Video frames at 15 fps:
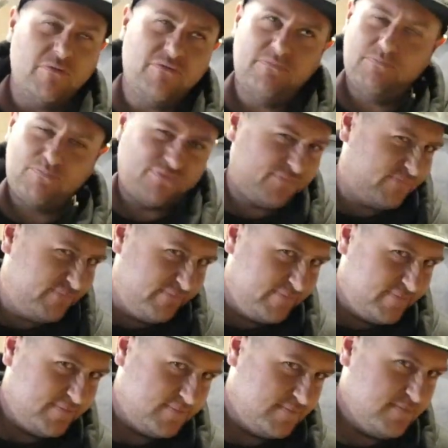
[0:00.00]
Yeah,
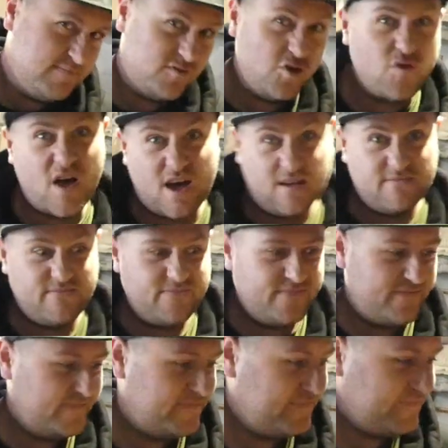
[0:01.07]
that's
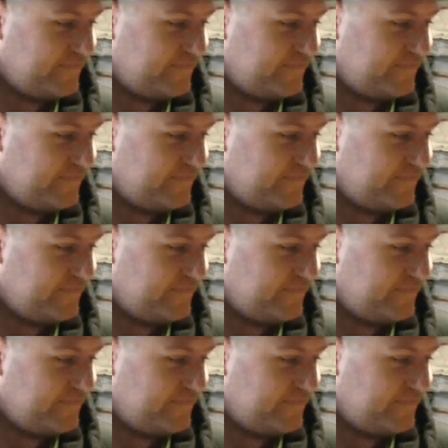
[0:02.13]
shit.